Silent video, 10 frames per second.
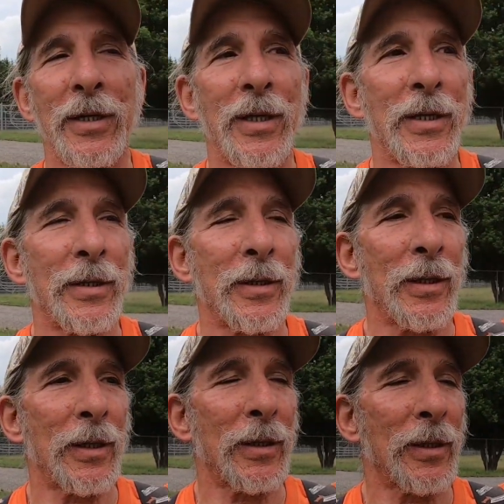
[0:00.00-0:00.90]
and then
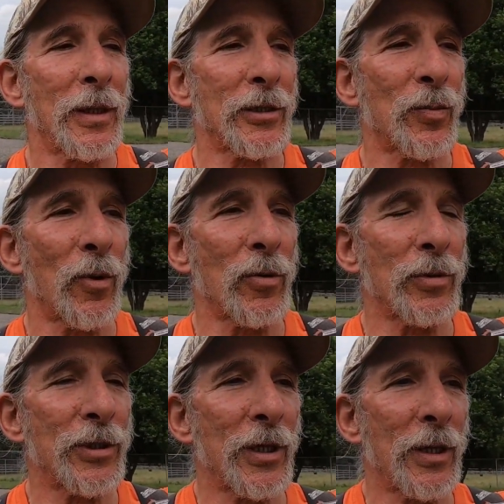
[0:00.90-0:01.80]

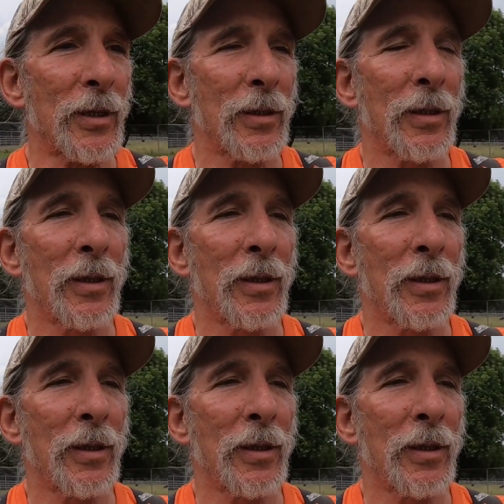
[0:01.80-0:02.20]
expose a